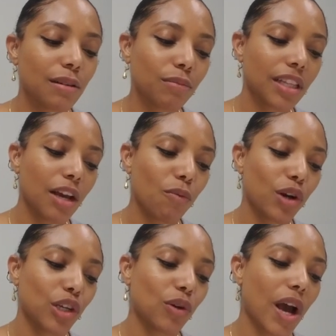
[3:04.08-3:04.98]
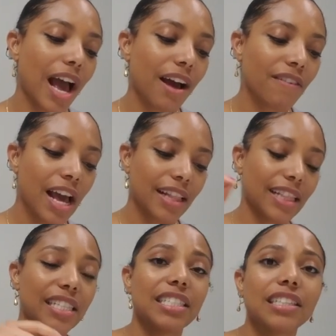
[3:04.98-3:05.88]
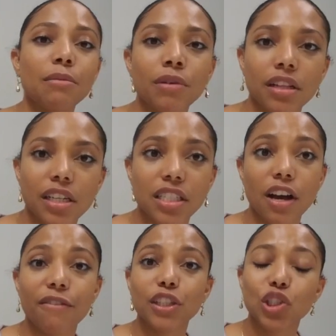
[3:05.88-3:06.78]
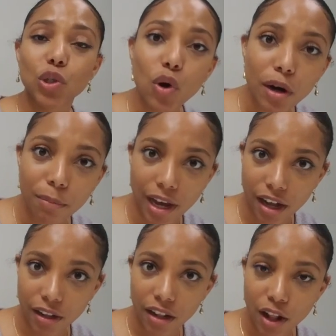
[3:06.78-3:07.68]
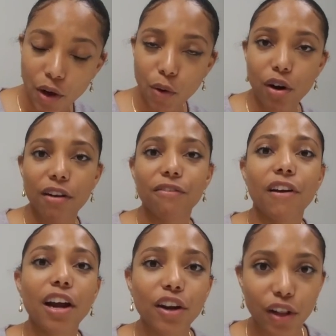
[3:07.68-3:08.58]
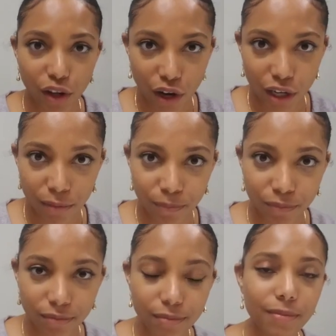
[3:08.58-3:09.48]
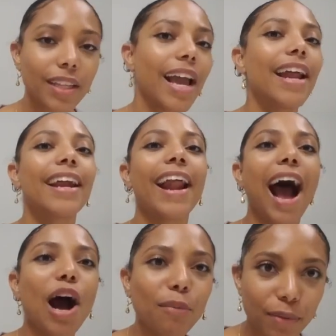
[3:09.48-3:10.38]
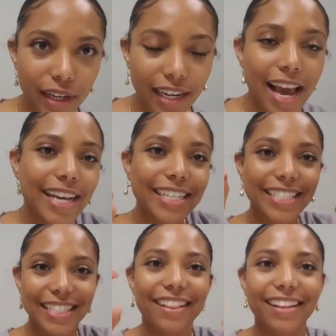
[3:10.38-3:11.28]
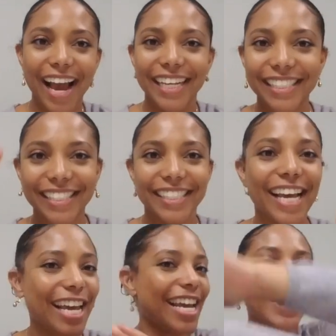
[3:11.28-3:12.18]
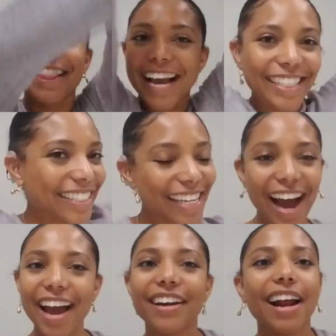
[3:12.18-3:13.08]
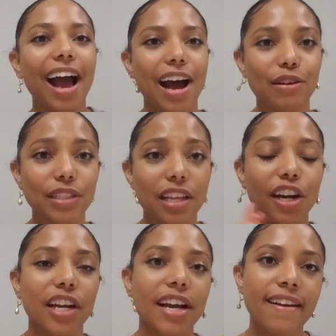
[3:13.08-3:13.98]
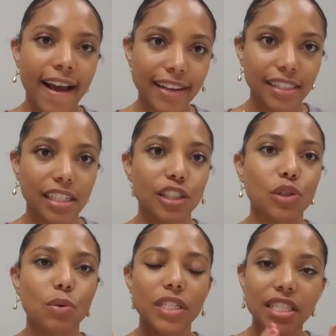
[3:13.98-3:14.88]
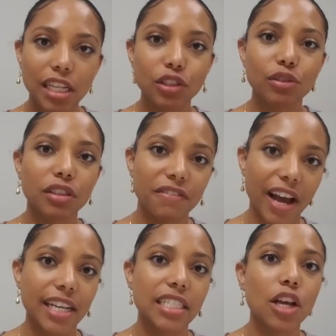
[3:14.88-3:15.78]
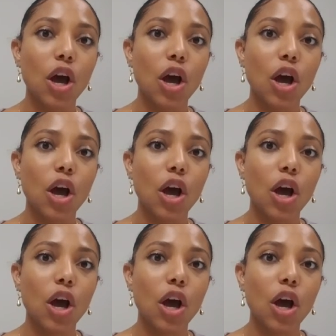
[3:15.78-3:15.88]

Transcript: something where you have the stimulus of a doorbell or a fire alarm, and an output is the lights in the entire house that are connected to a central device